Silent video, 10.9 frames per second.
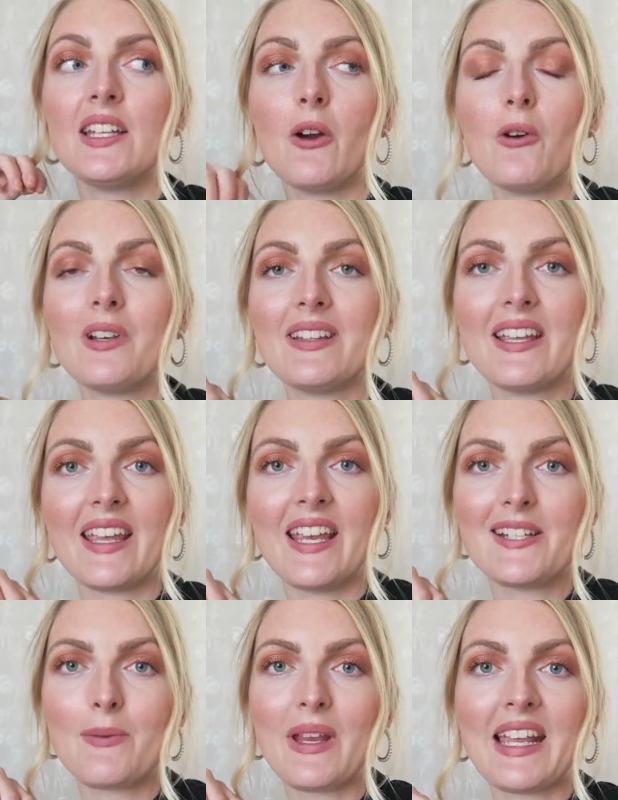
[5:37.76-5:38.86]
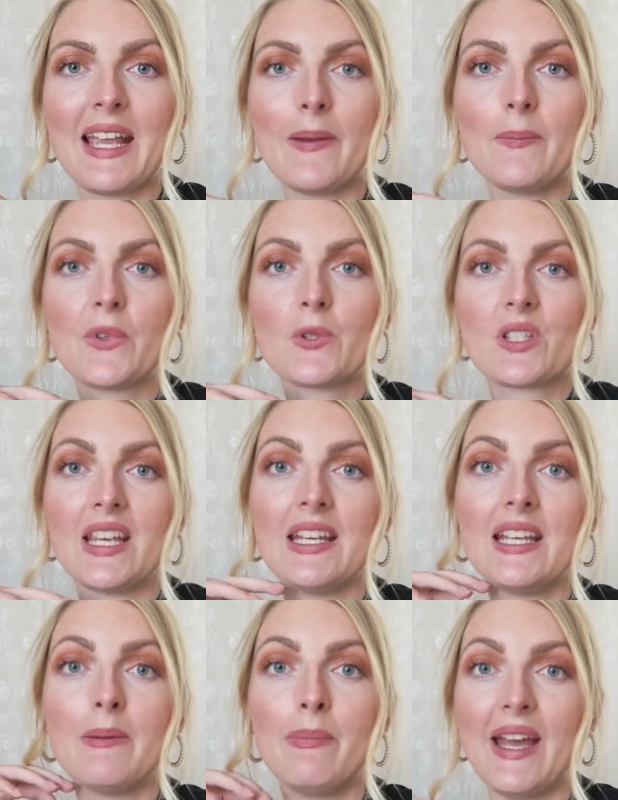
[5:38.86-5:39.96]
The only thing is, we came to see
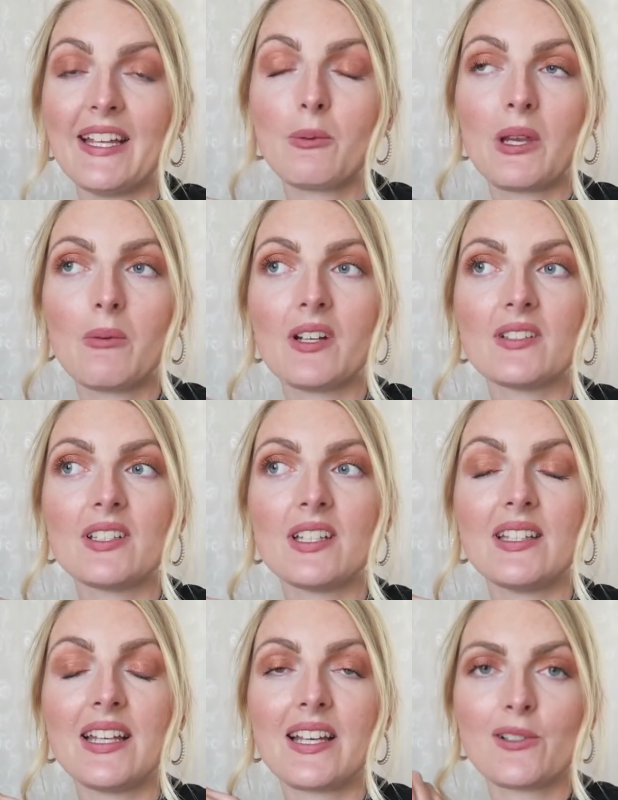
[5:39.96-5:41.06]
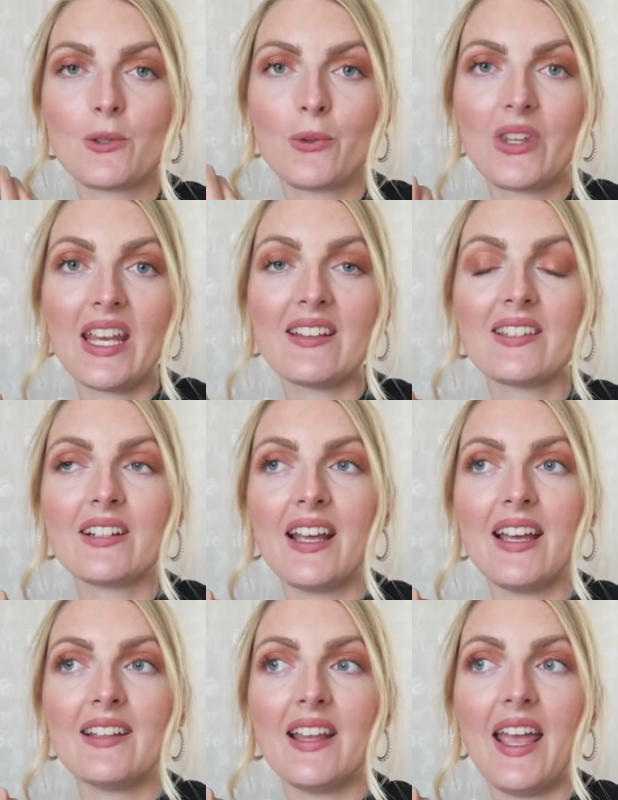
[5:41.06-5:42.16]
the bed we wanted that I saw on the
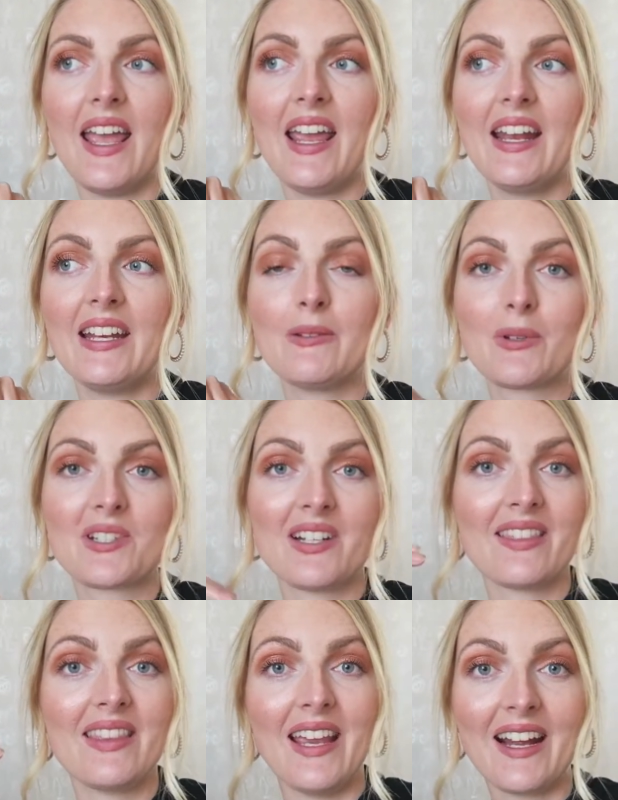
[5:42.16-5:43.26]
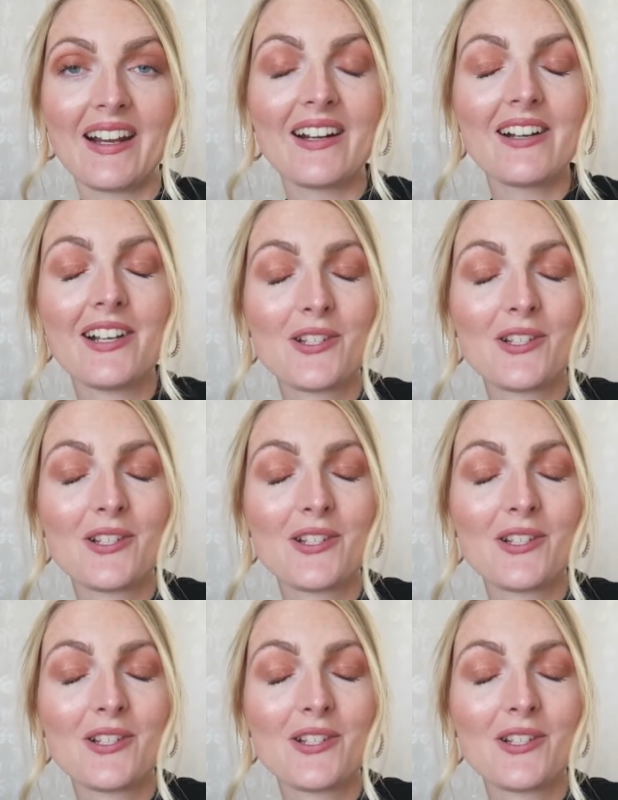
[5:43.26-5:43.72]
internet, and it was not there.